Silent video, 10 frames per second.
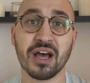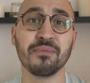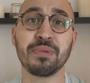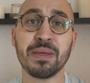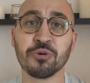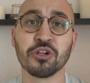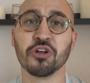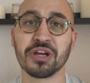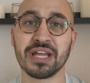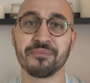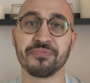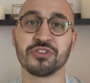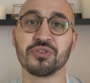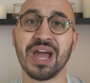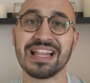Uh, people are looking
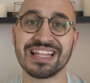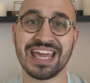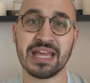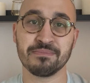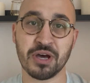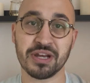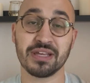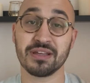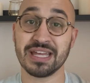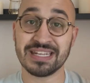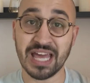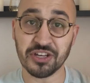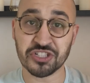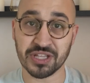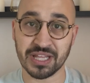to allocate money
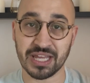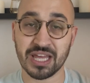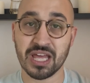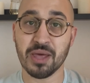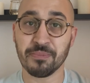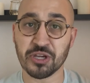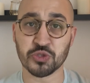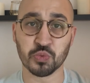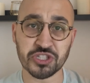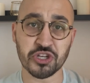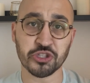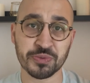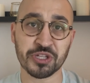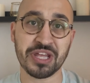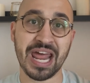intelligently, because what's
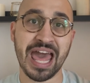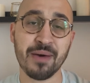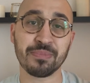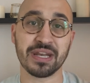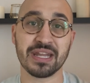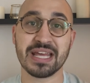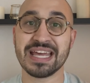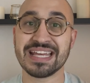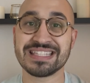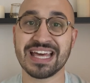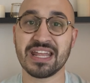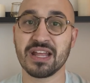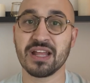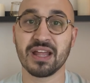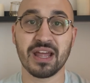ultimately going to happen is
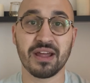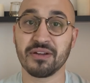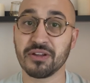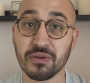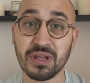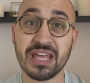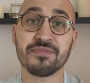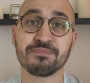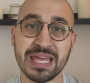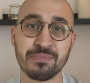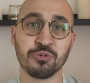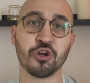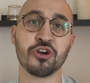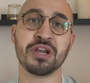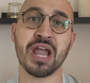that if people
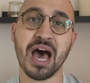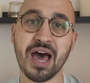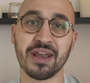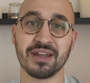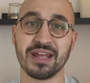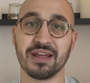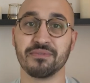are not